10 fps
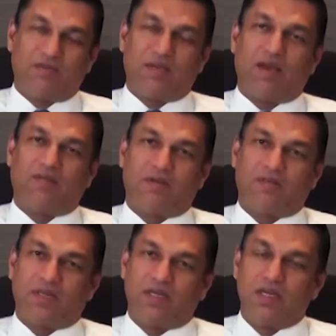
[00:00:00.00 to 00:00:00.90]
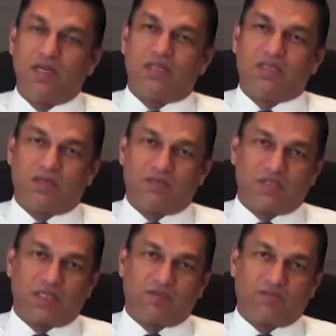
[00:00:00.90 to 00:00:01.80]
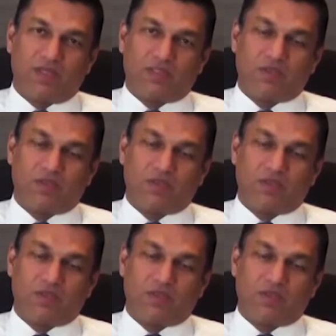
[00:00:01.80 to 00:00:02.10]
we have our service network.